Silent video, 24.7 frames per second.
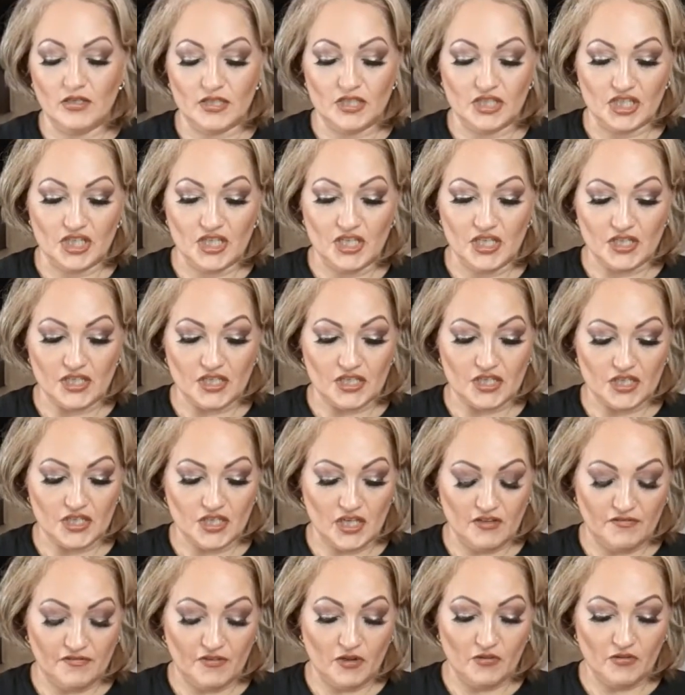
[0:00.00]
geesh,
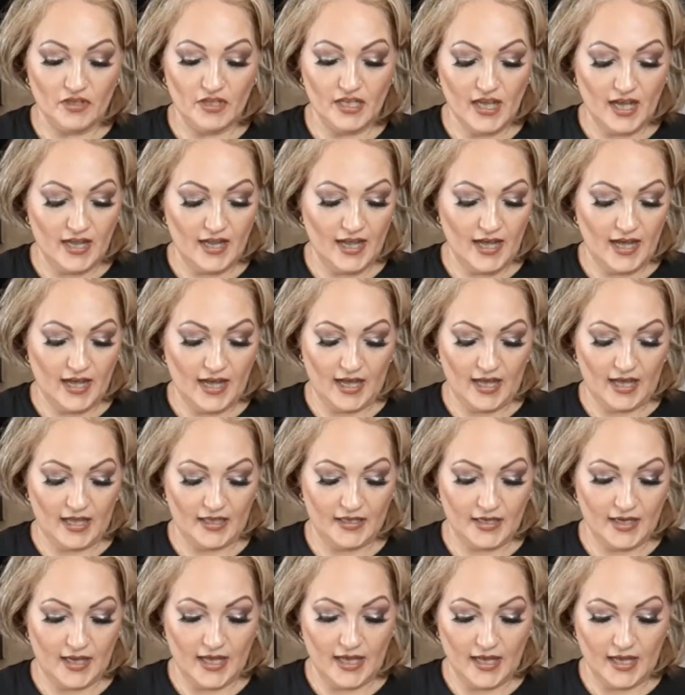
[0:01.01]
if only I
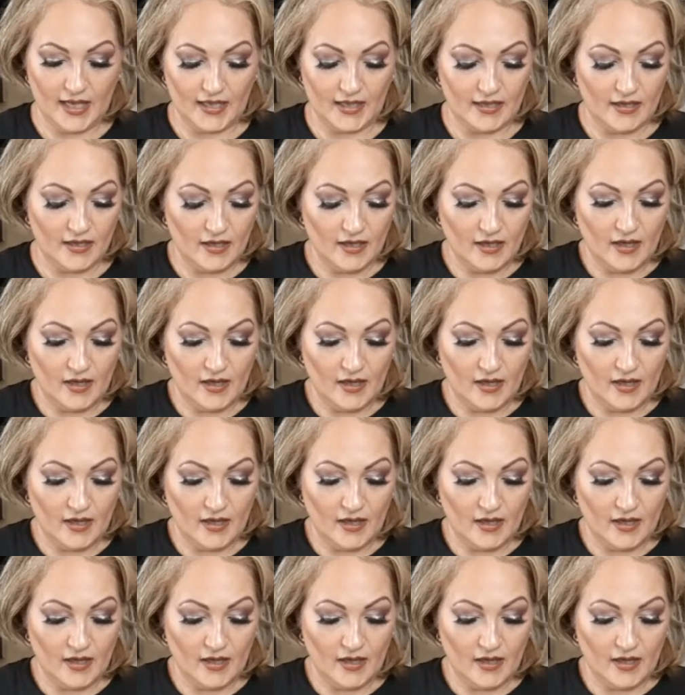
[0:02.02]
had a